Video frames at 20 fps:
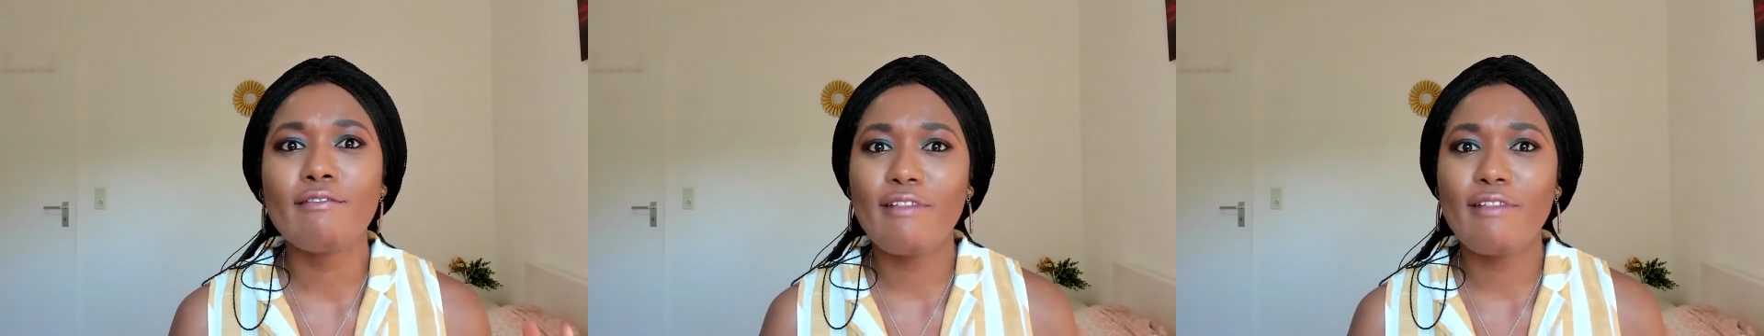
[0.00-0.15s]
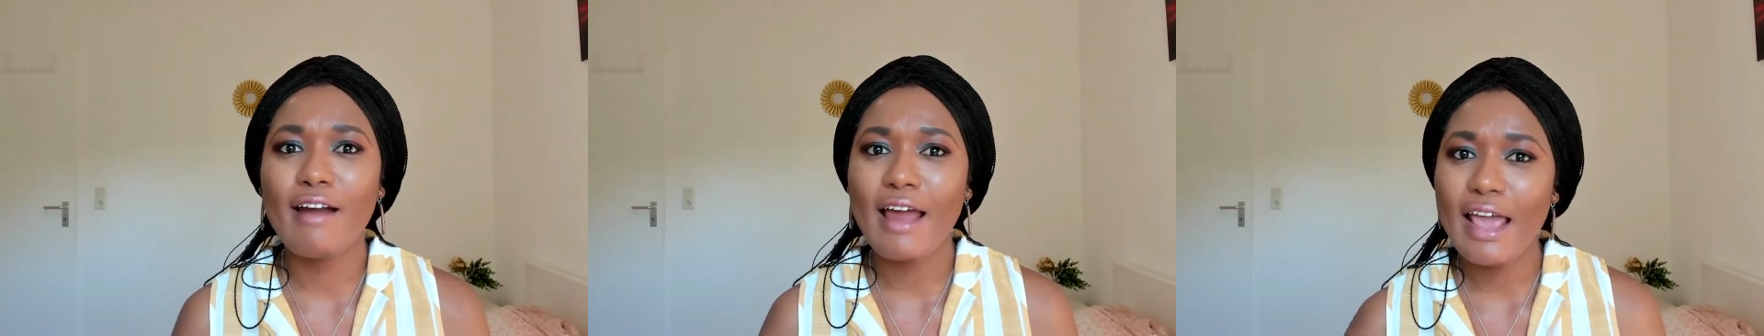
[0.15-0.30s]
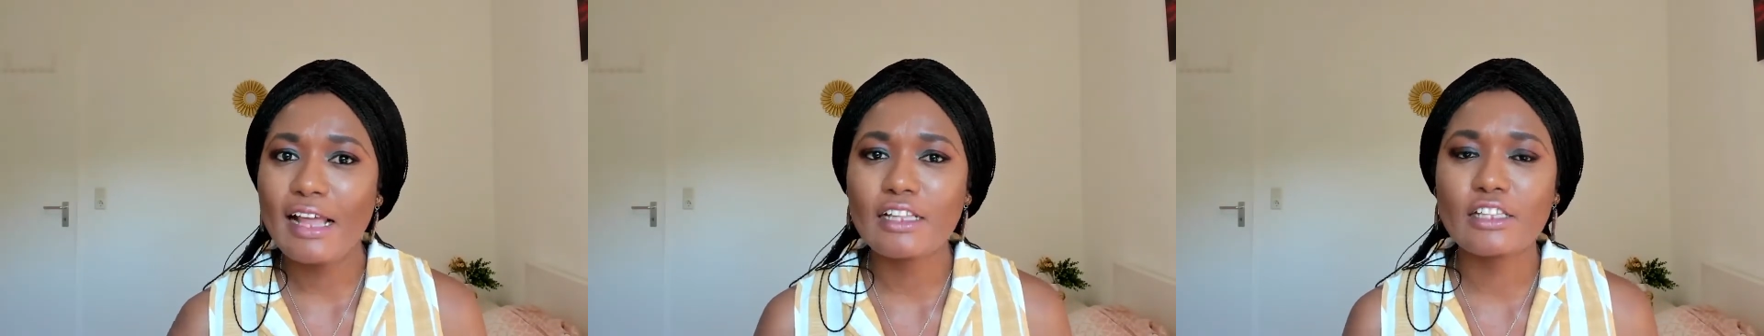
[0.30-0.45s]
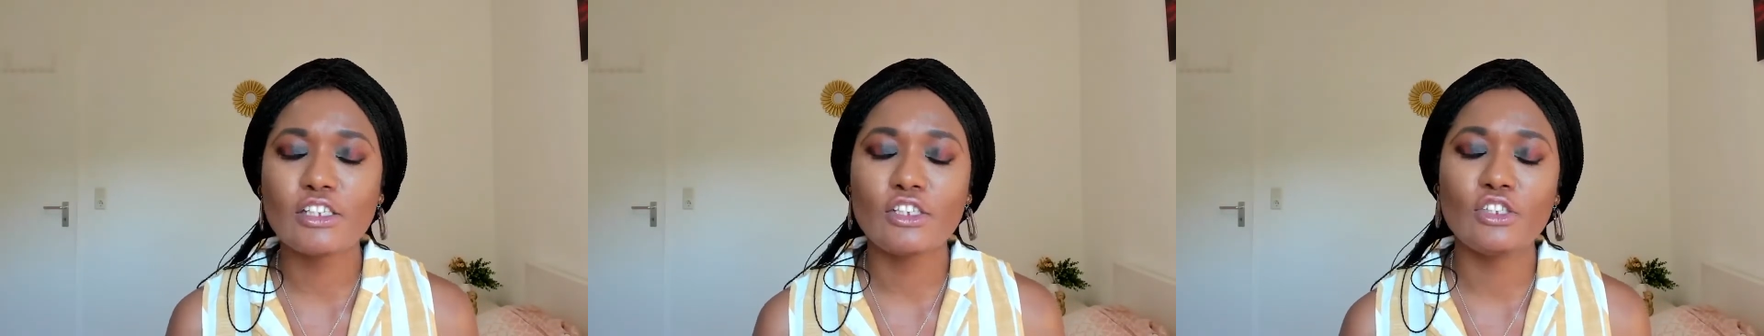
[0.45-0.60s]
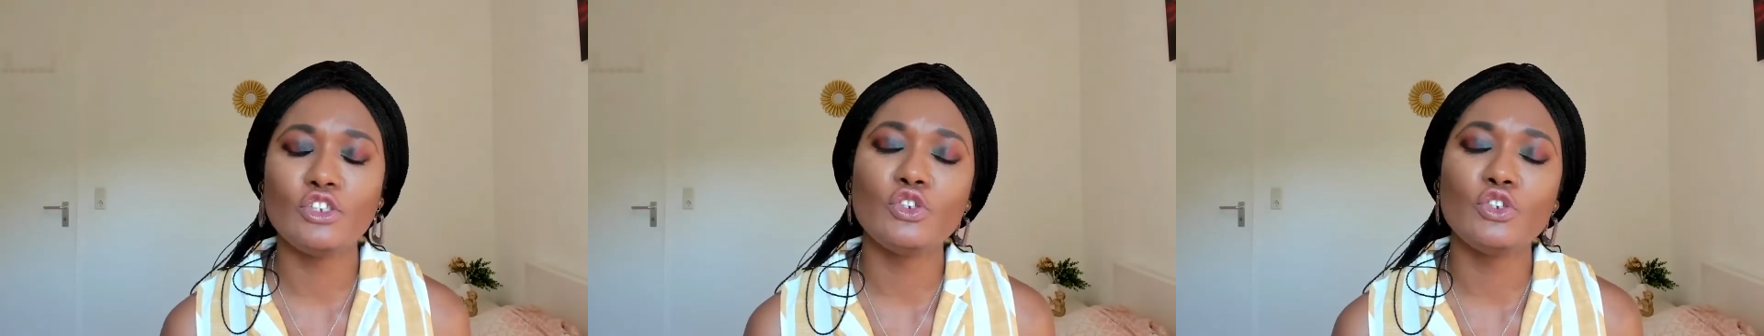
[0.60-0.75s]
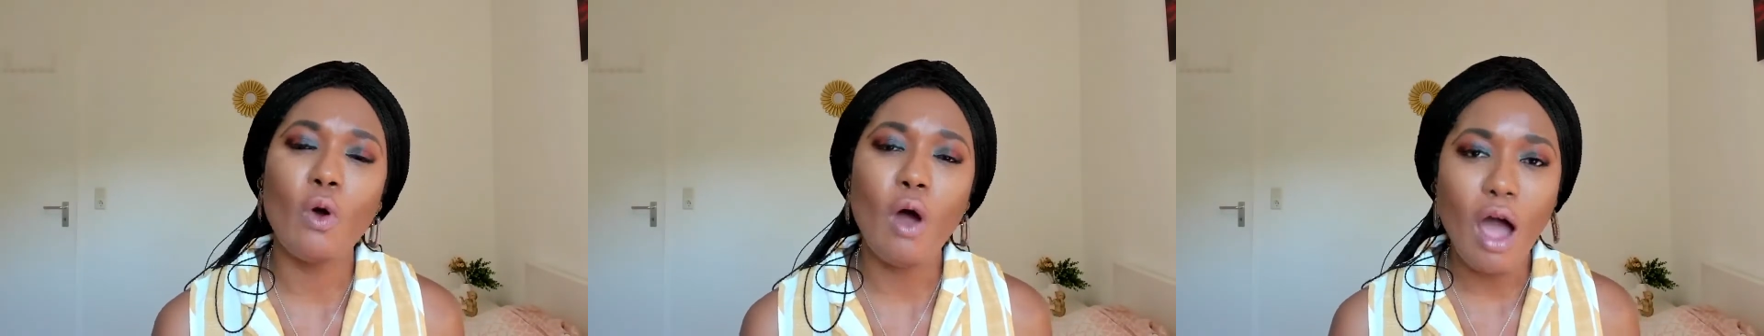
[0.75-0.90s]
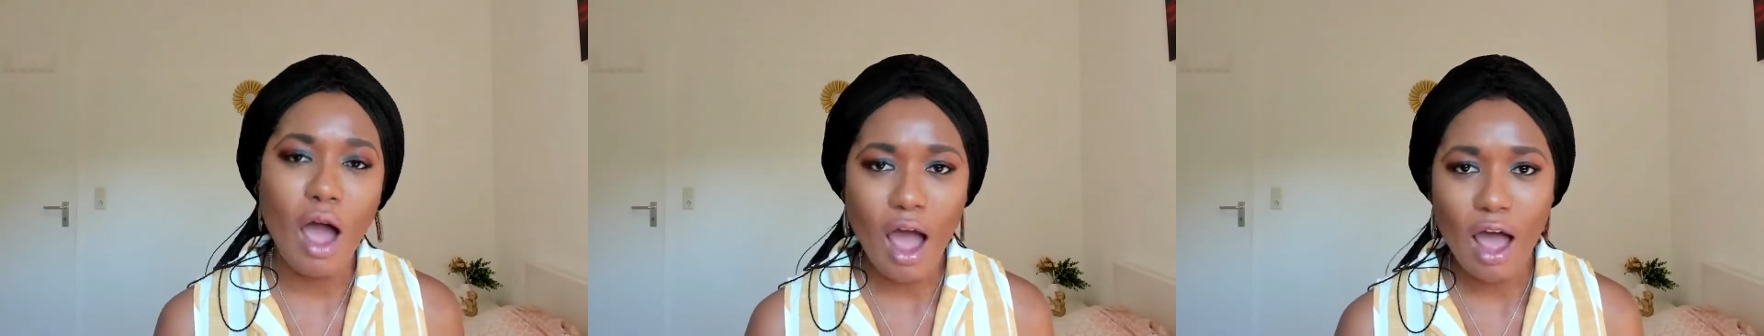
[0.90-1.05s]
right in
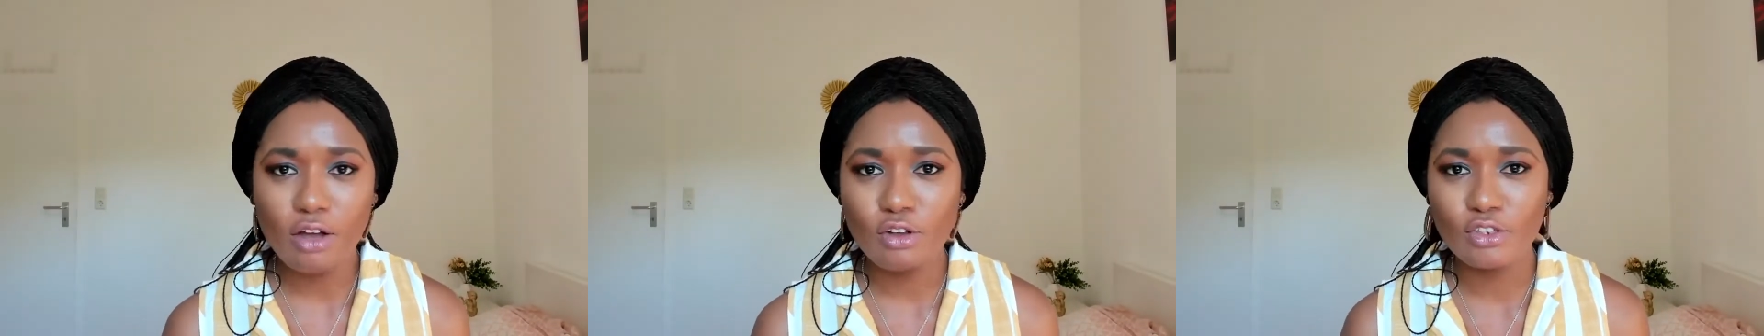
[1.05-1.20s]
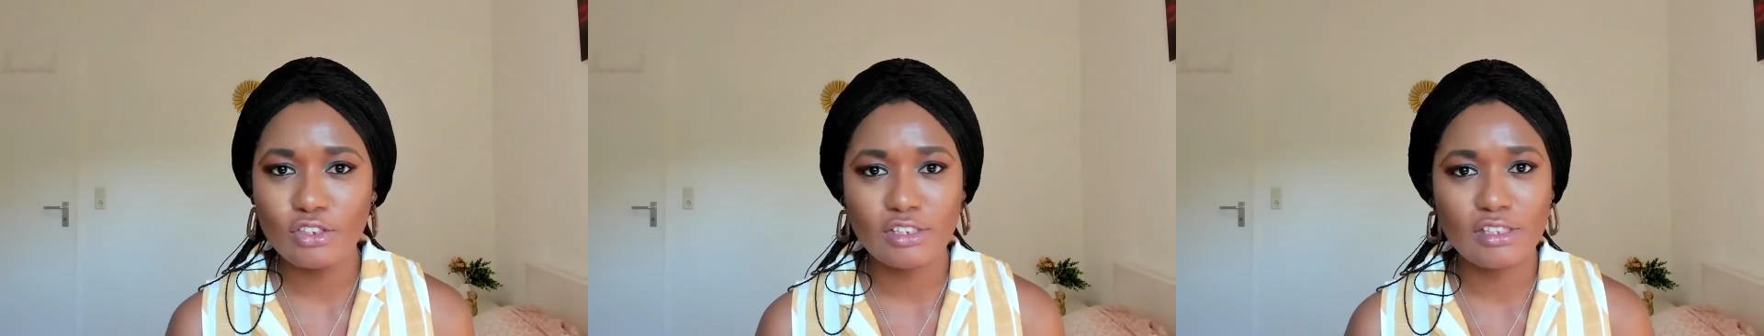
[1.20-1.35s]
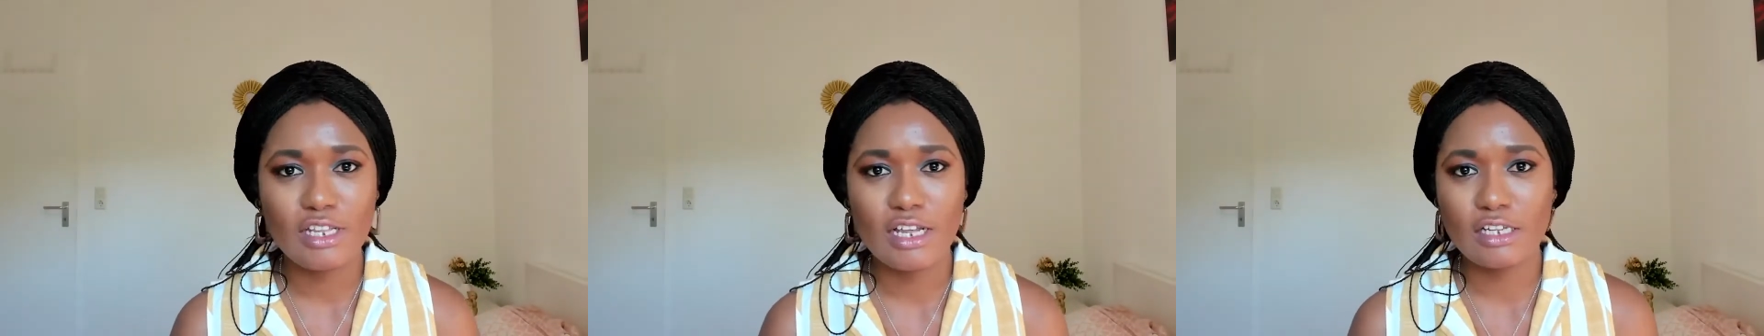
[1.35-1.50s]
your house